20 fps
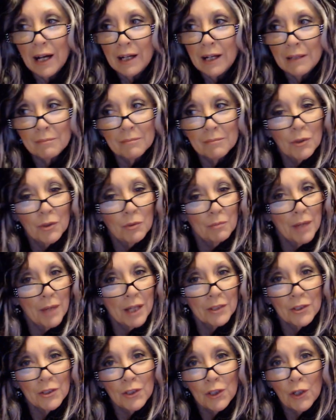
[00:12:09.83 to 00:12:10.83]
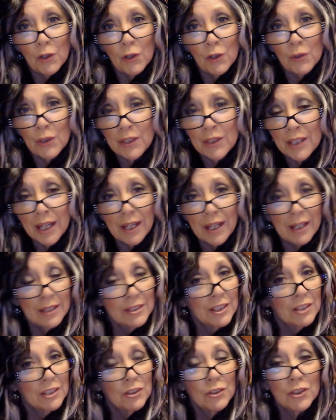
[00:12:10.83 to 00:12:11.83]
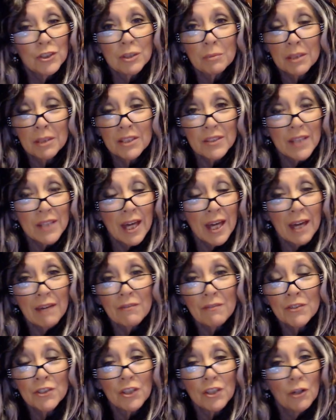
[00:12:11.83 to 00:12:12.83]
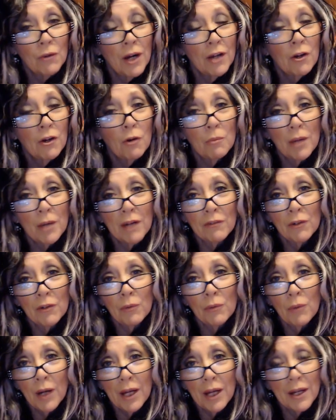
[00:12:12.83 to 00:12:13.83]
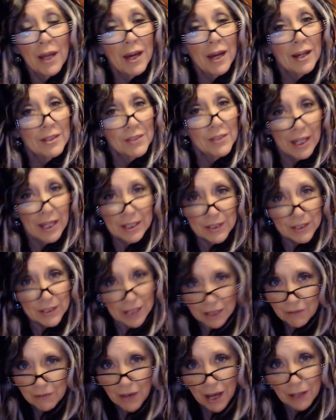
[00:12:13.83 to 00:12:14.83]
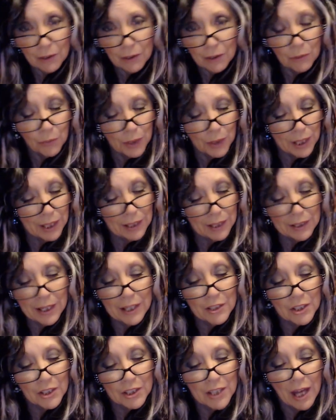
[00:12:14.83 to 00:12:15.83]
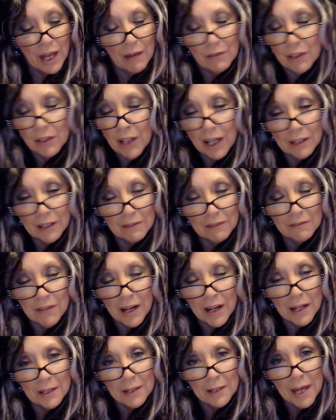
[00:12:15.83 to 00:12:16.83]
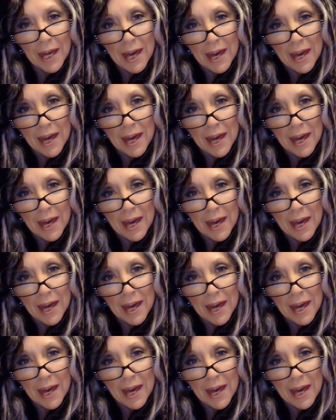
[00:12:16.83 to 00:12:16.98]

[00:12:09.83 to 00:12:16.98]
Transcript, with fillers: going back to the olden days, it used to be safe. So I hope everyone has a safe Halloween and just have a lot of fun.